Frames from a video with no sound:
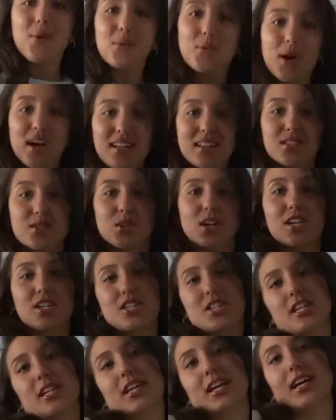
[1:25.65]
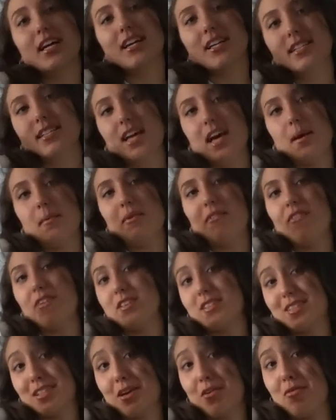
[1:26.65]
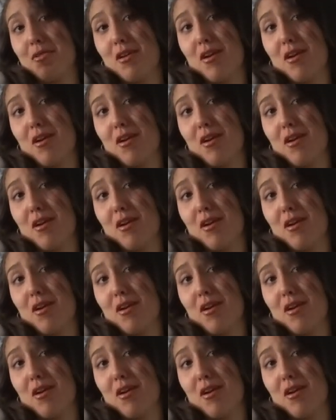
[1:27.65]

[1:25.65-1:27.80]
White scrunchie cause I'm a Visco